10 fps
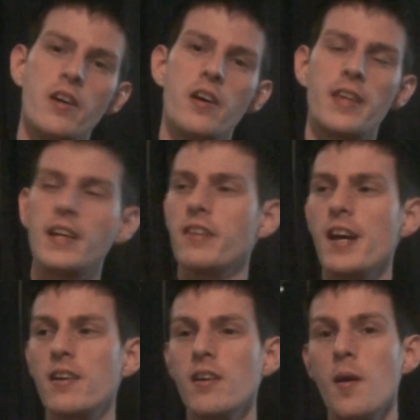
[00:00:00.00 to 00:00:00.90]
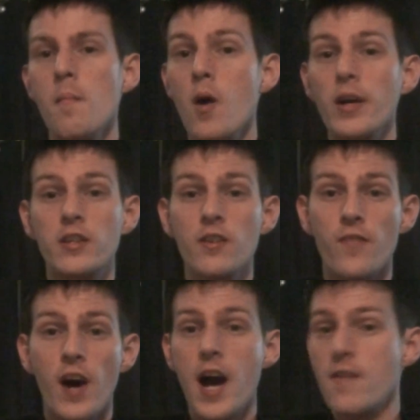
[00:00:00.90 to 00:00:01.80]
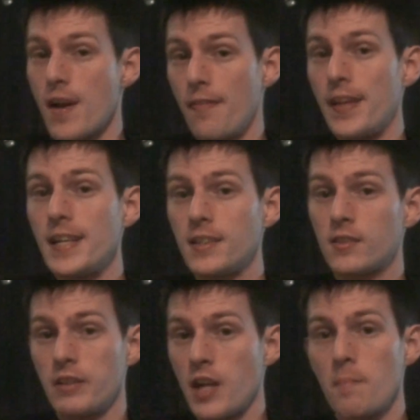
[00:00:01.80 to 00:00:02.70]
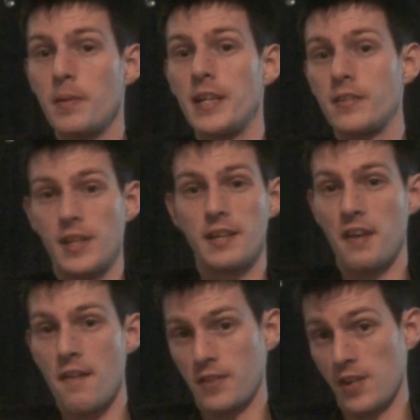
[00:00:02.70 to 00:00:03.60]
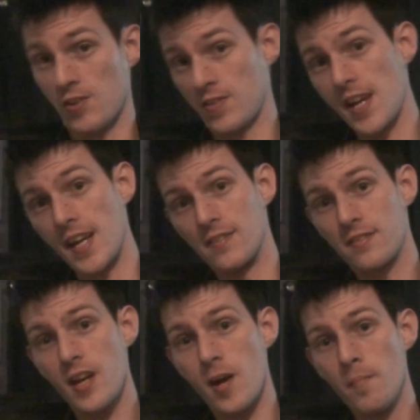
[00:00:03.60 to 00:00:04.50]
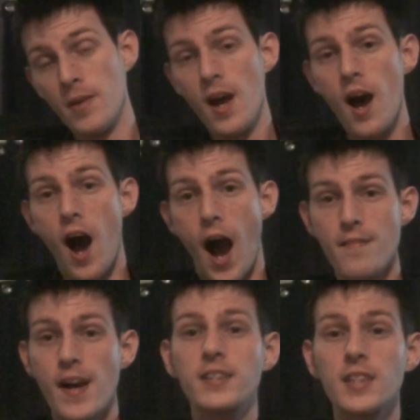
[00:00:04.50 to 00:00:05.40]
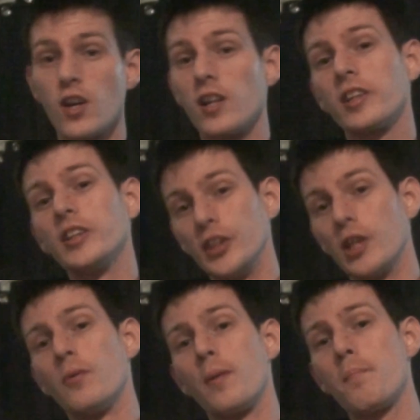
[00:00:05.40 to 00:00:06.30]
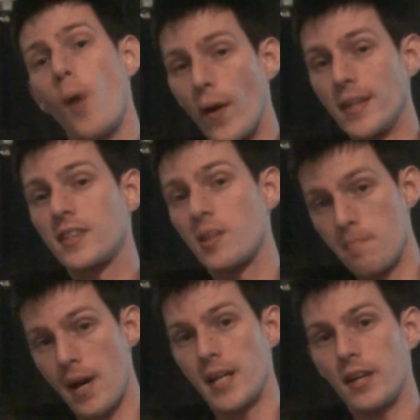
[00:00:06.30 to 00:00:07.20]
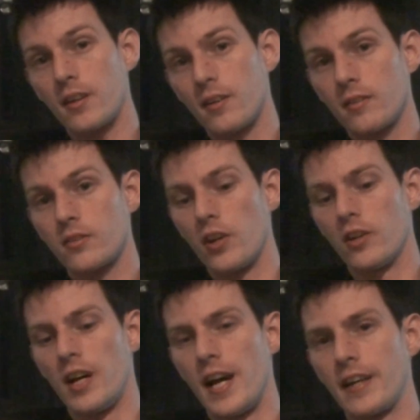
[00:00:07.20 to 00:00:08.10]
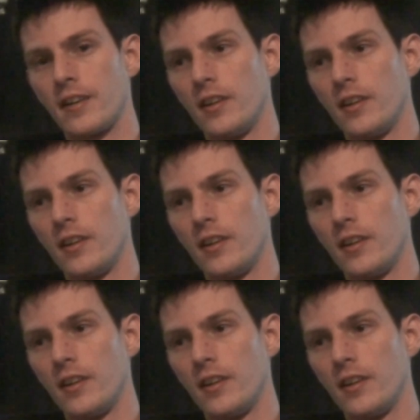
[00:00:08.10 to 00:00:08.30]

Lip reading: Things like Metal Gear Survive and these 3 companies, things I have to say against them, I've actually got legitimate points to make. So like,